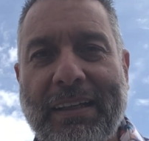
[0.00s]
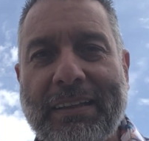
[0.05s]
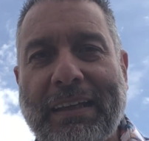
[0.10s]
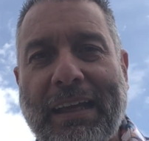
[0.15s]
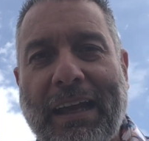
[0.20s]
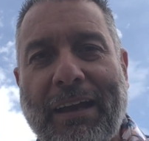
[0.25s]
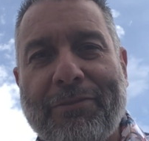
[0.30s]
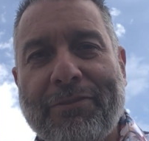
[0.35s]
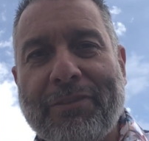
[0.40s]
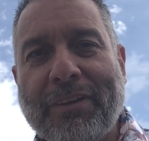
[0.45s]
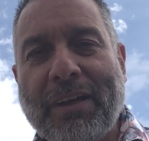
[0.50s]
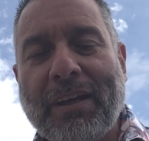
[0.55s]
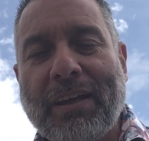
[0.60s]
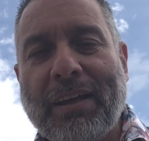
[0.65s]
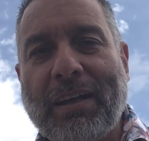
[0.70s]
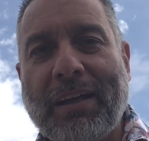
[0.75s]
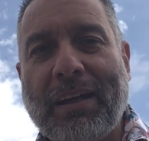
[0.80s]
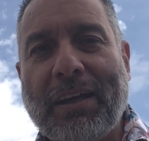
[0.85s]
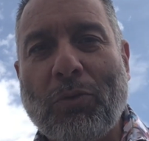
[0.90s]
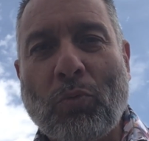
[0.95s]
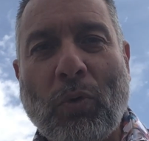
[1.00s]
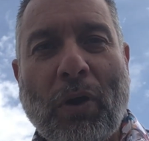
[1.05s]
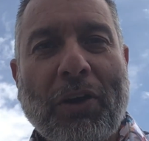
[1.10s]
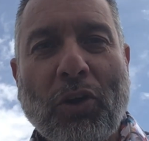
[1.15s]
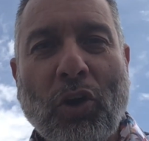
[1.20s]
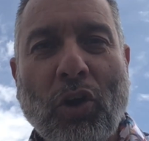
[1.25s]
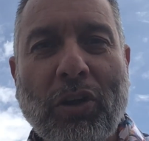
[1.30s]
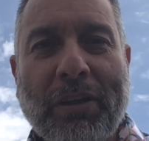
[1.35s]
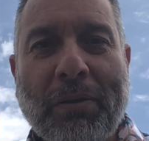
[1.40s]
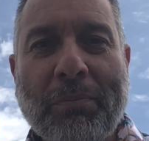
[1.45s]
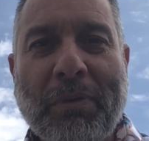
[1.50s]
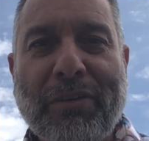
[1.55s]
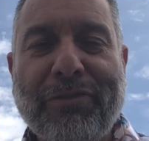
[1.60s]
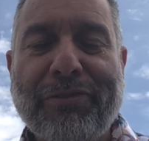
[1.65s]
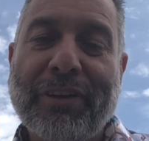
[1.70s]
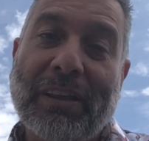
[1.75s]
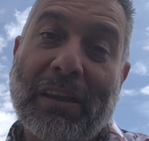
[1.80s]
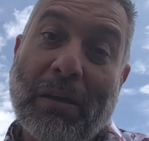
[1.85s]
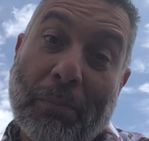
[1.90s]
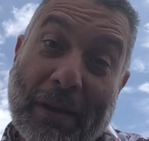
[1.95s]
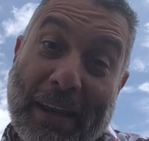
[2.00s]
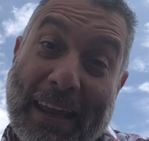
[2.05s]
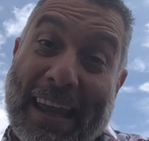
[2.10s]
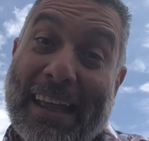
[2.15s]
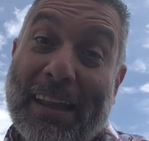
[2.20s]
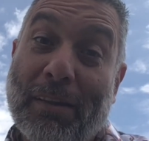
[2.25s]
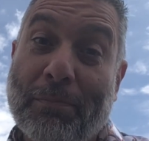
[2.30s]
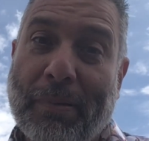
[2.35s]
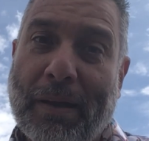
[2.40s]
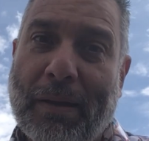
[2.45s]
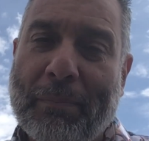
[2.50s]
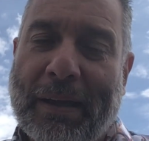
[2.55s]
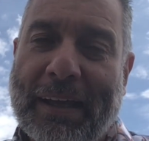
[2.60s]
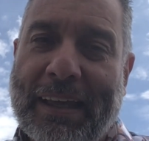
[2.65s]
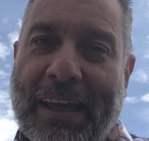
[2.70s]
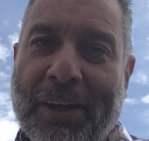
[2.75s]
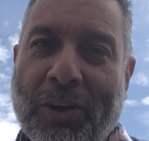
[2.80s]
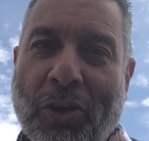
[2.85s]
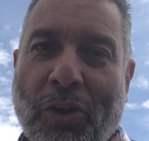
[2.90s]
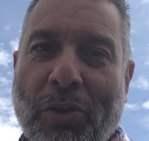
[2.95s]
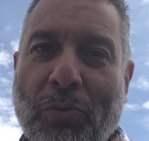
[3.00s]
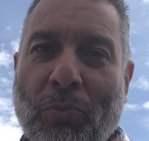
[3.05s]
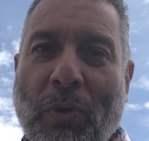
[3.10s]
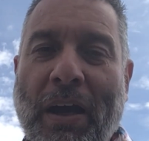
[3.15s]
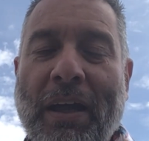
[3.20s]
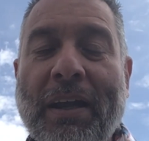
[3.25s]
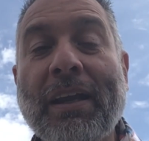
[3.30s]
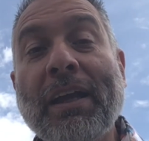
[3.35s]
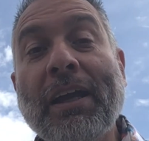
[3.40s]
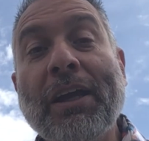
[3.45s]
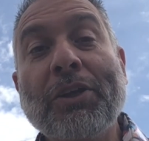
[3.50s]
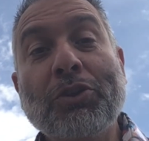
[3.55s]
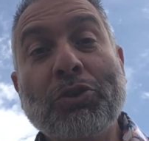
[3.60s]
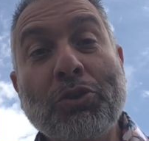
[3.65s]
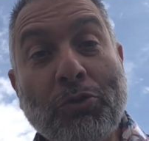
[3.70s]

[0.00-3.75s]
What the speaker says: They have one holding midfielder, but helped by another one.